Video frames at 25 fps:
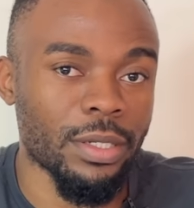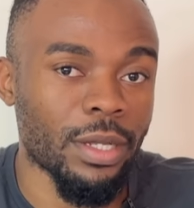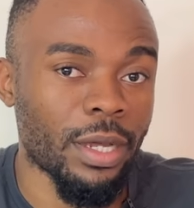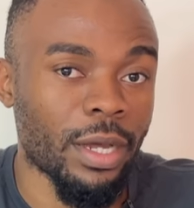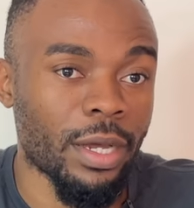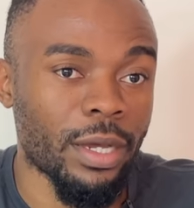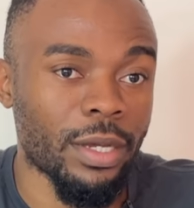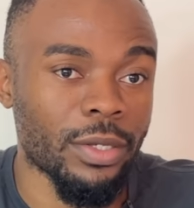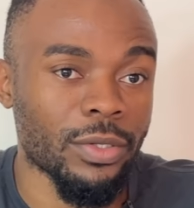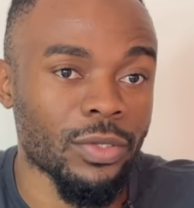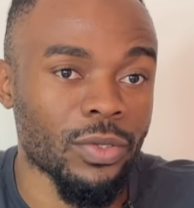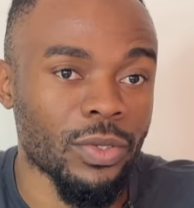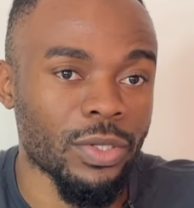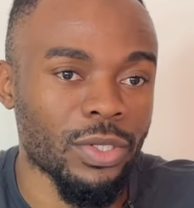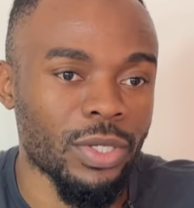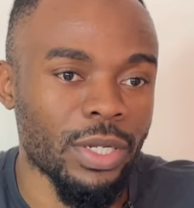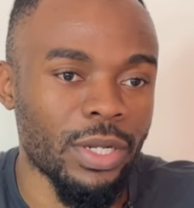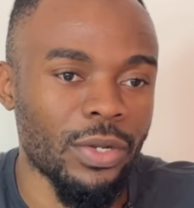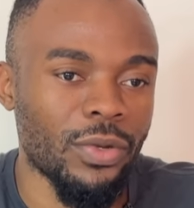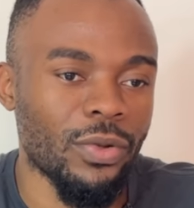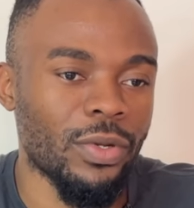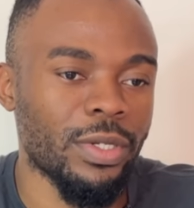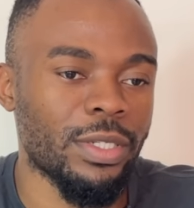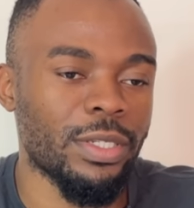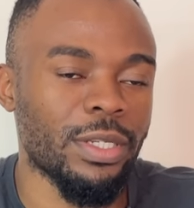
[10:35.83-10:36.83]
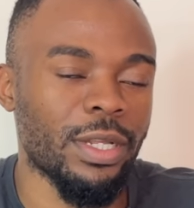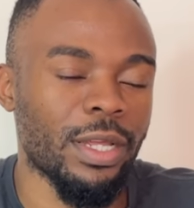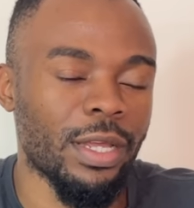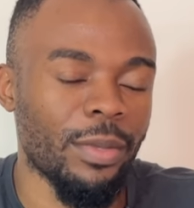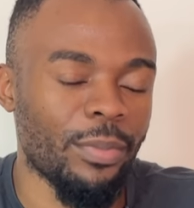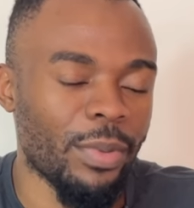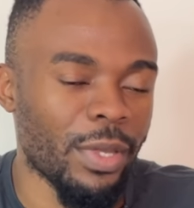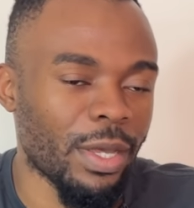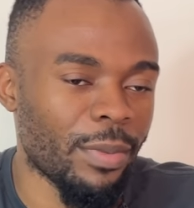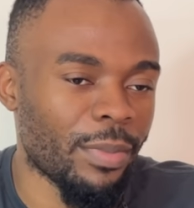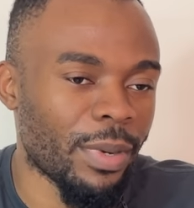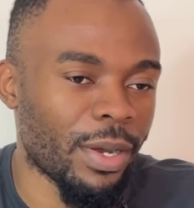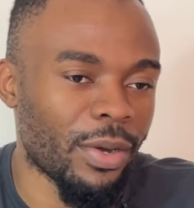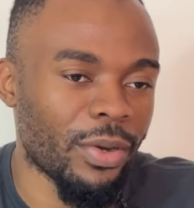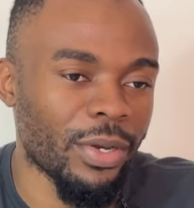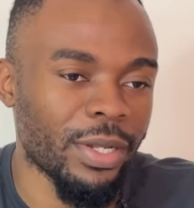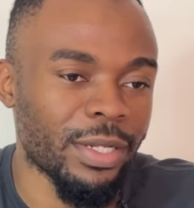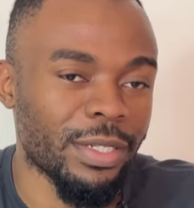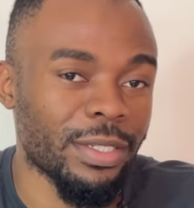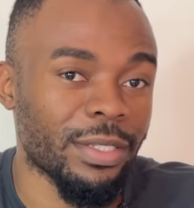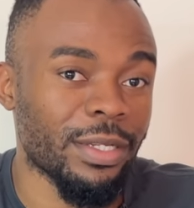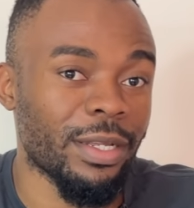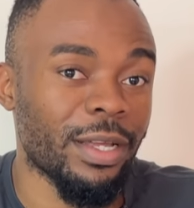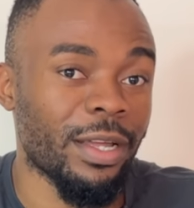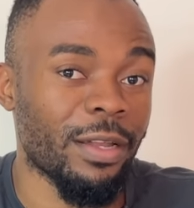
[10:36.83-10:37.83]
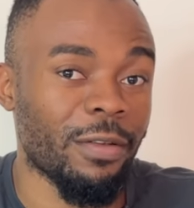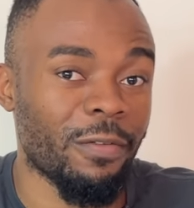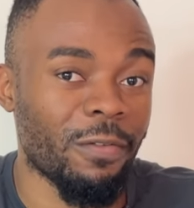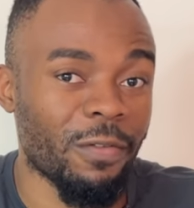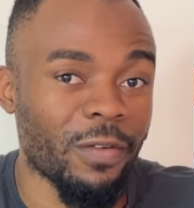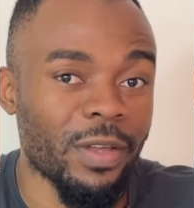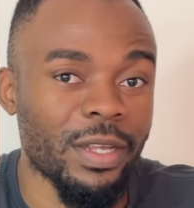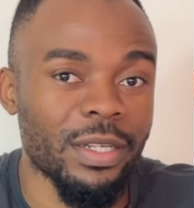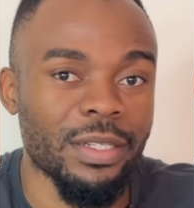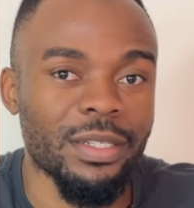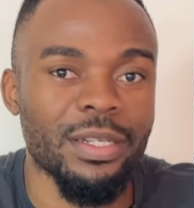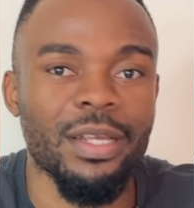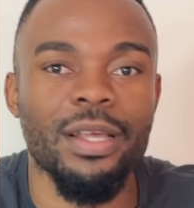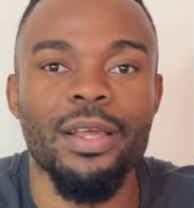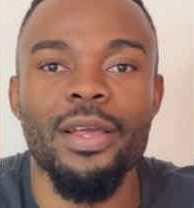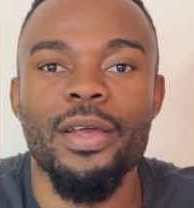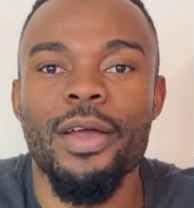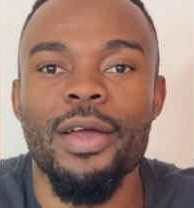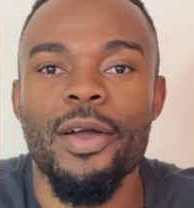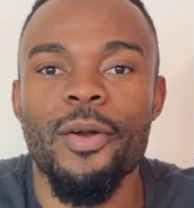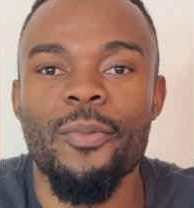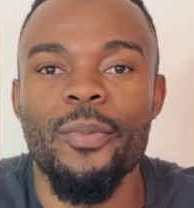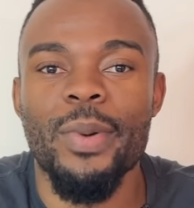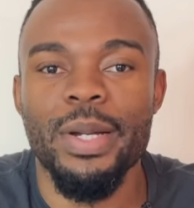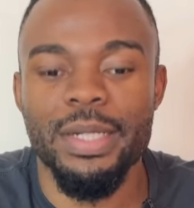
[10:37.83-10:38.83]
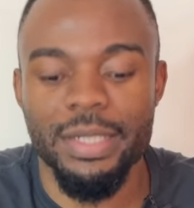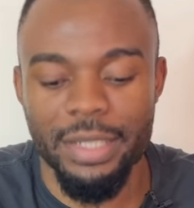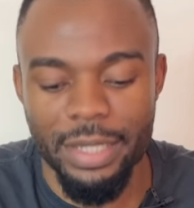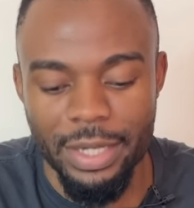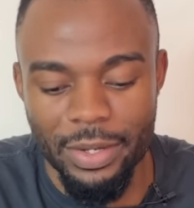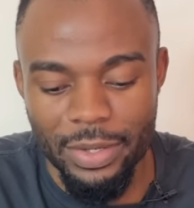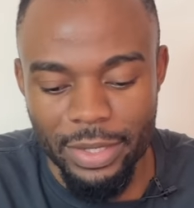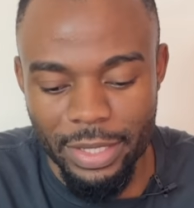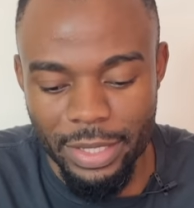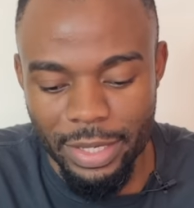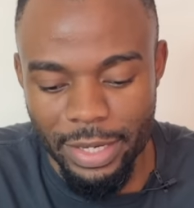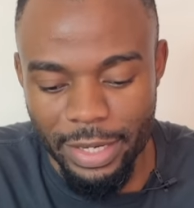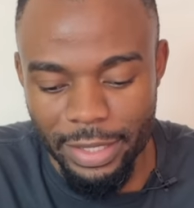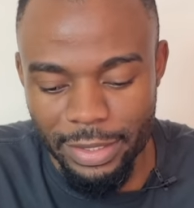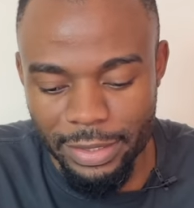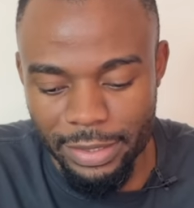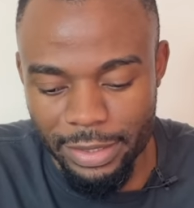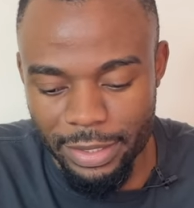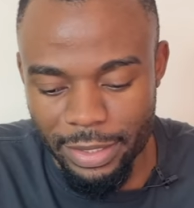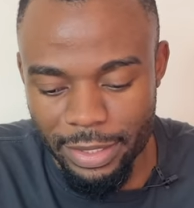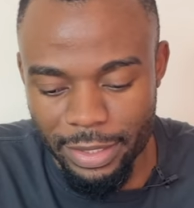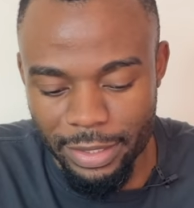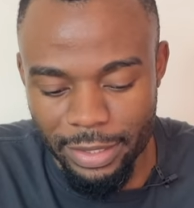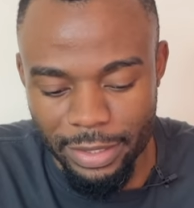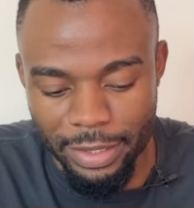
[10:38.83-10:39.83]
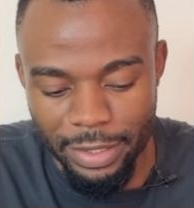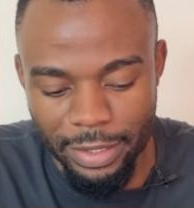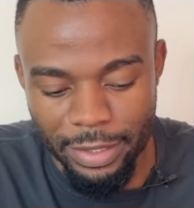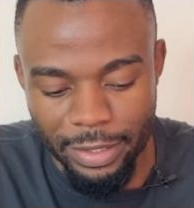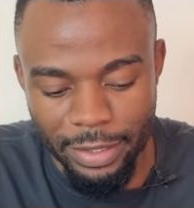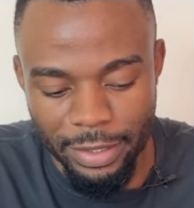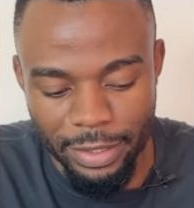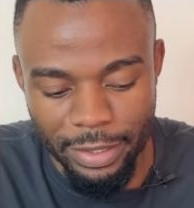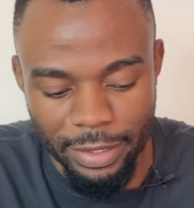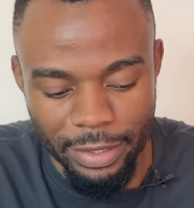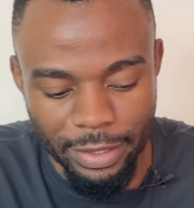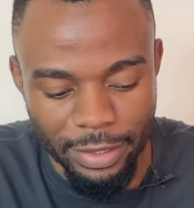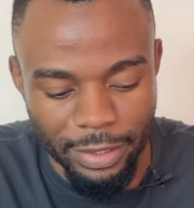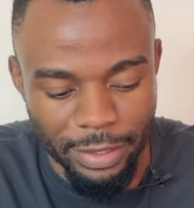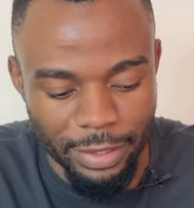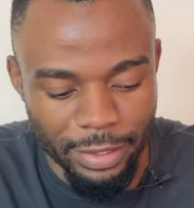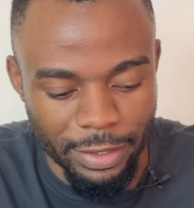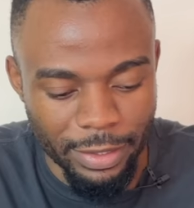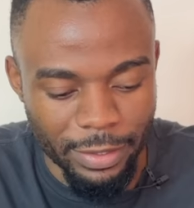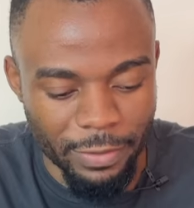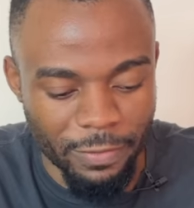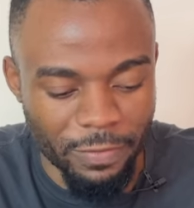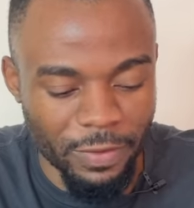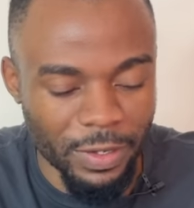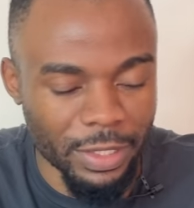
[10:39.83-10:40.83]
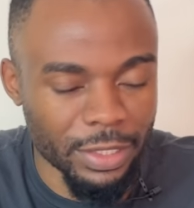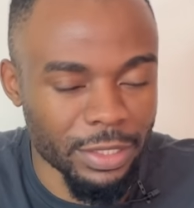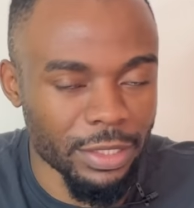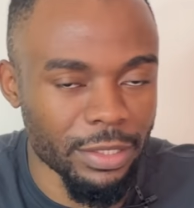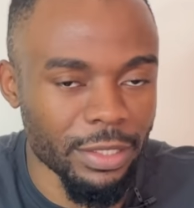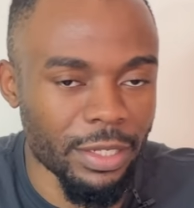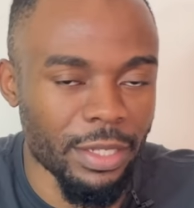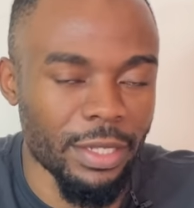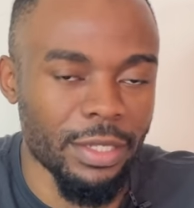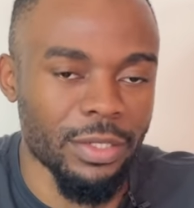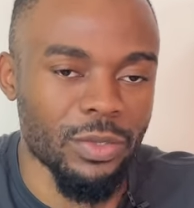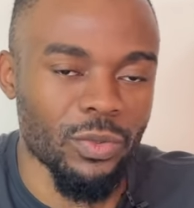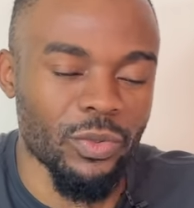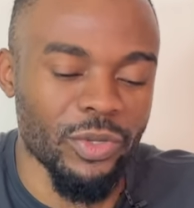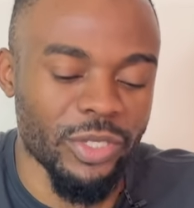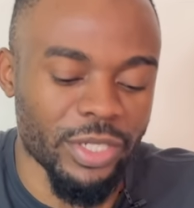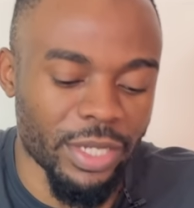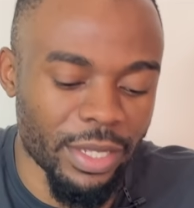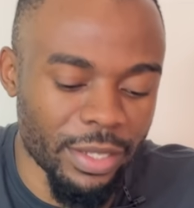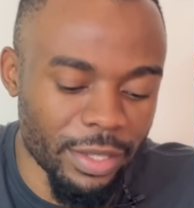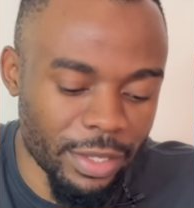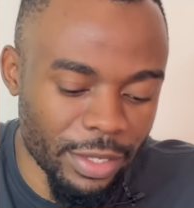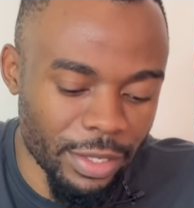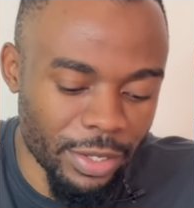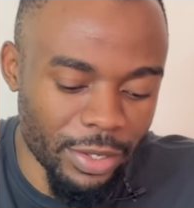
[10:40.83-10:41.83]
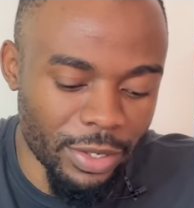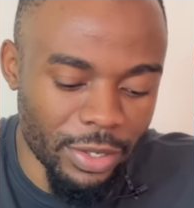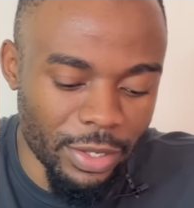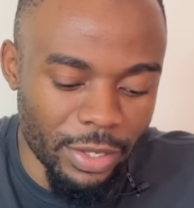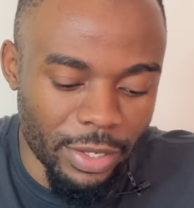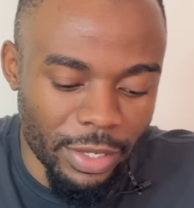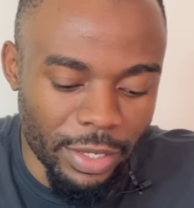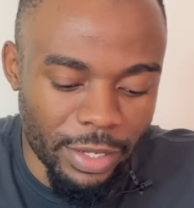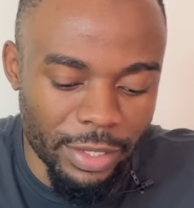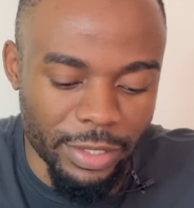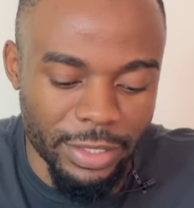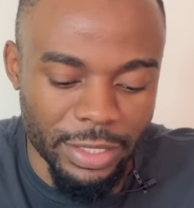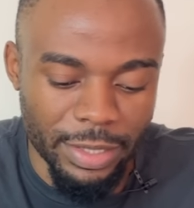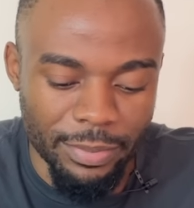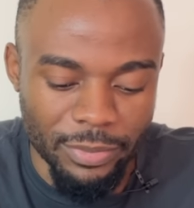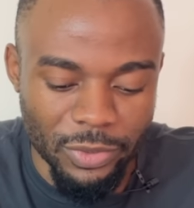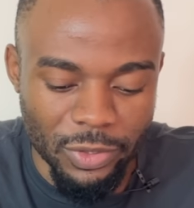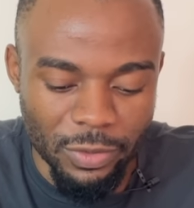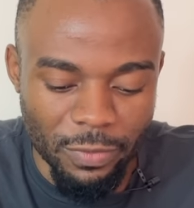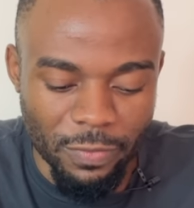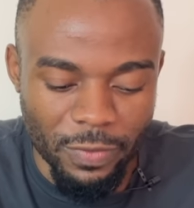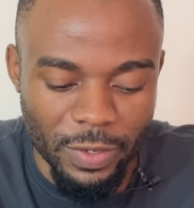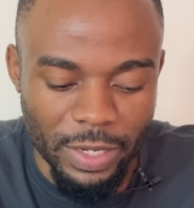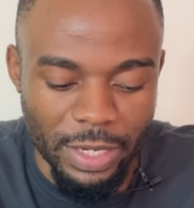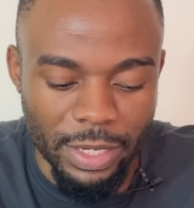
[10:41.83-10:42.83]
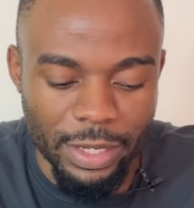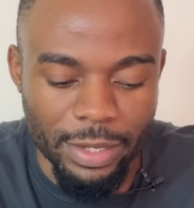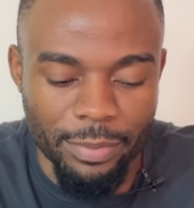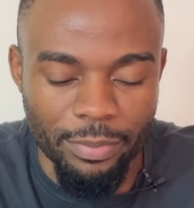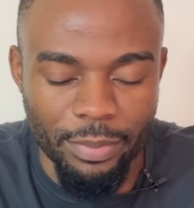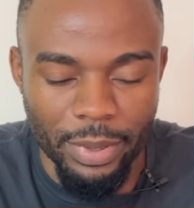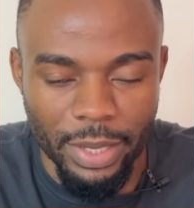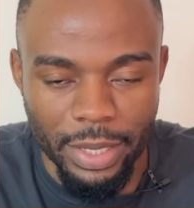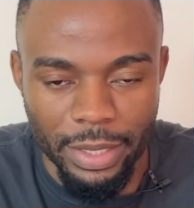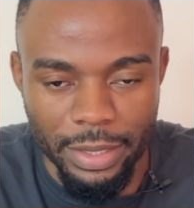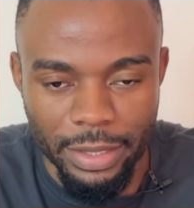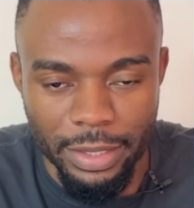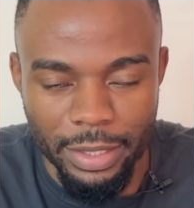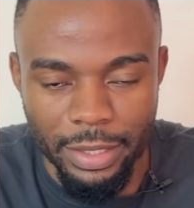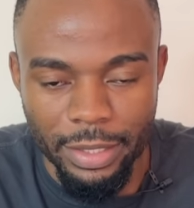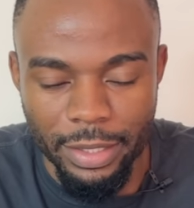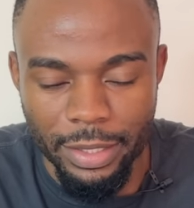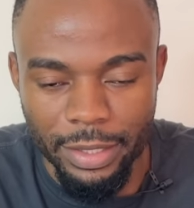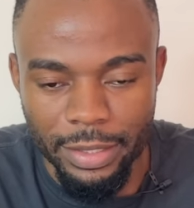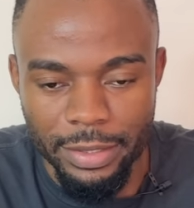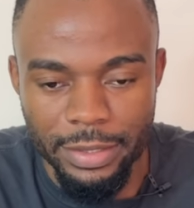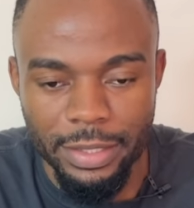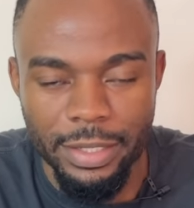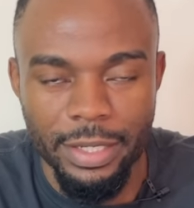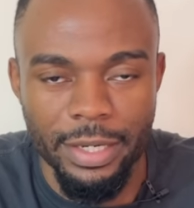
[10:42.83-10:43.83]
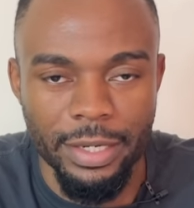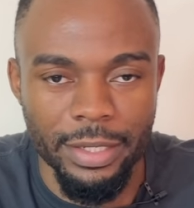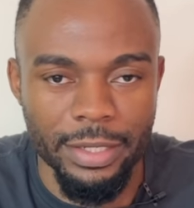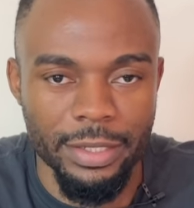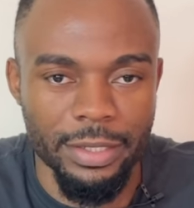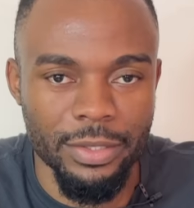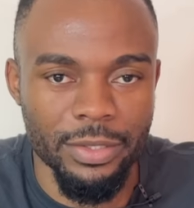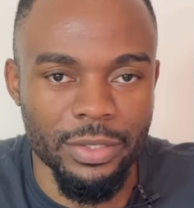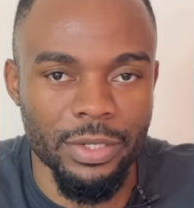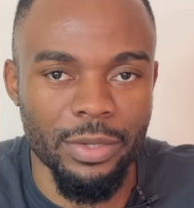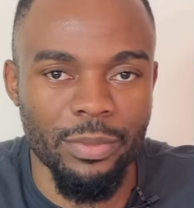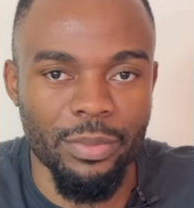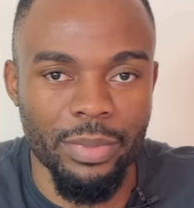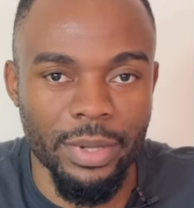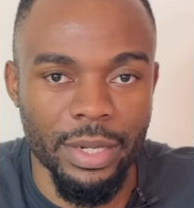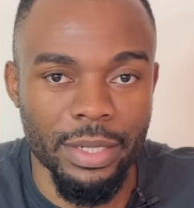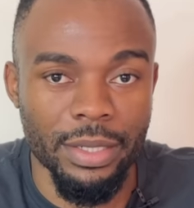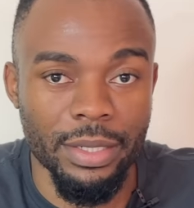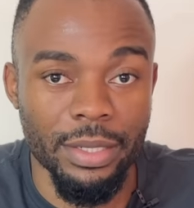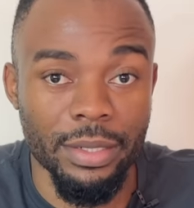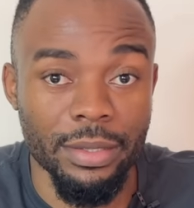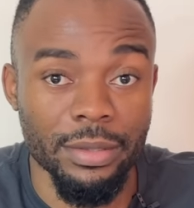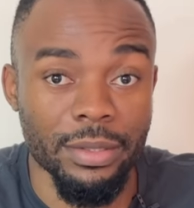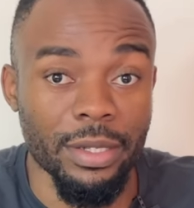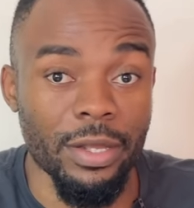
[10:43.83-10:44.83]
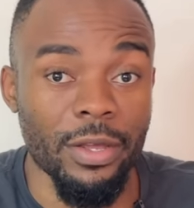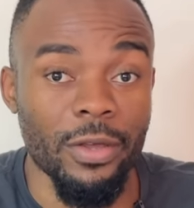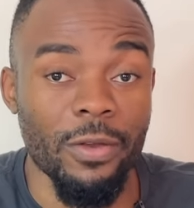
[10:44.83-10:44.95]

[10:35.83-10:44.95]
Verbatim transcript: I was actually not happy about it at first but now that I see that the, the, the, the function keys which are there in terms of like bright increasing and reducing brightness,